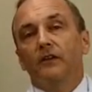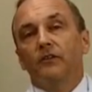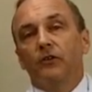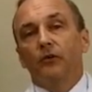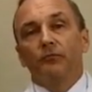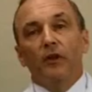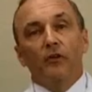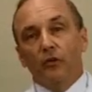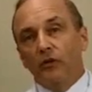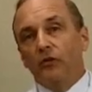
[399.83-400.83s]
So
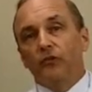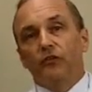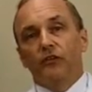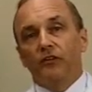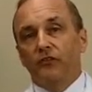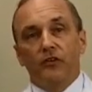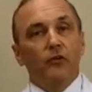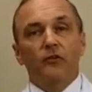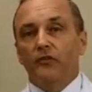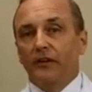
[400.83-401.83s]
during these
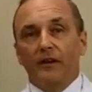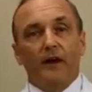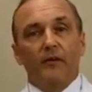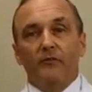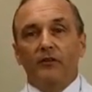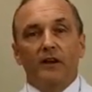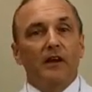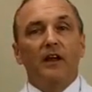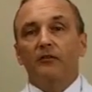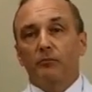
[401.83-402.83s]
years now, I've taken
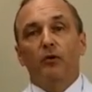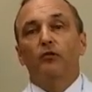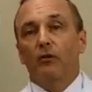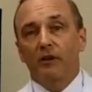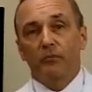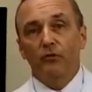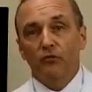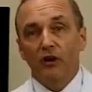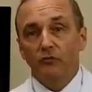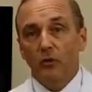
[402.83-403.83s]
a lot of
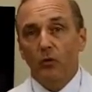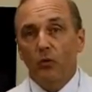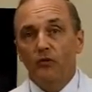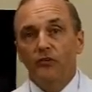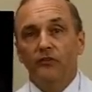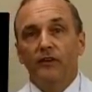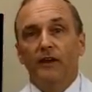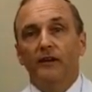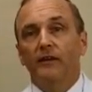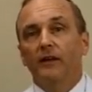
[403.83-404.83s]
postgraduate courses,
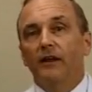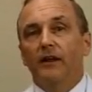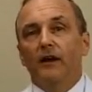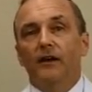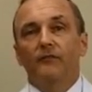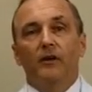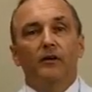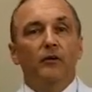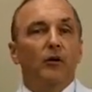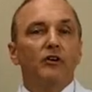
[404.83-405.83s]
and
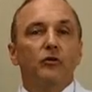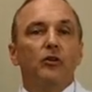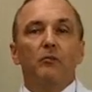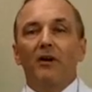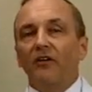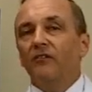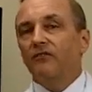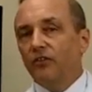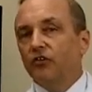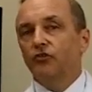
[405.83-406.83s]
I've graduated the American
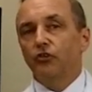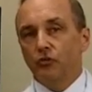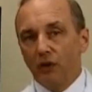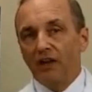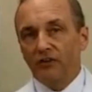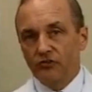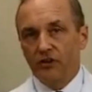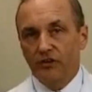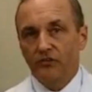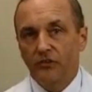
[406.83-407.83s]
Functional Neurology
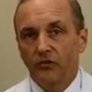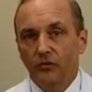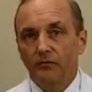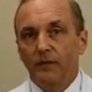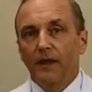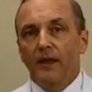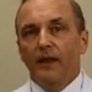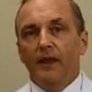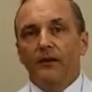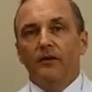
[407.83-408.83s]
Institute.
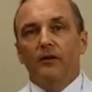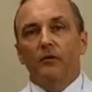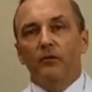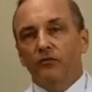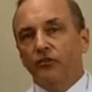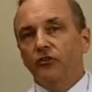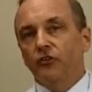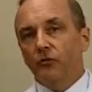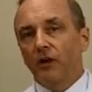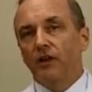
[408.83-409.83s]
And what
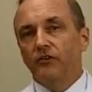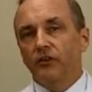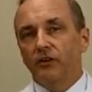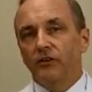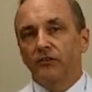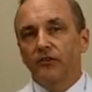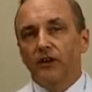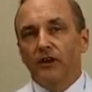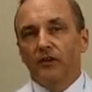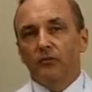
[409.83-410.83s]
functional neurology is
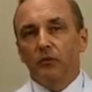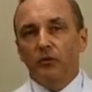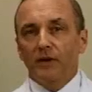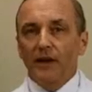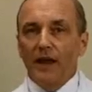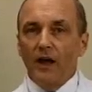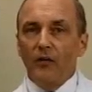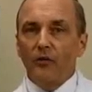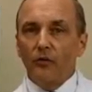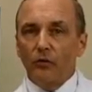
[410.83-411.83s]
we look at
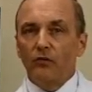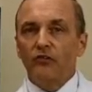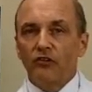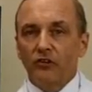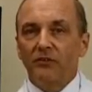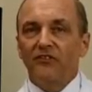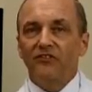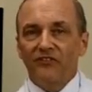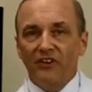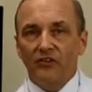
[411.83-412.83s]
how the nervous system is
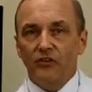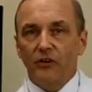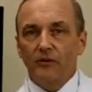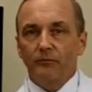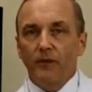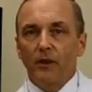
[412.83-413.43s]
functioning.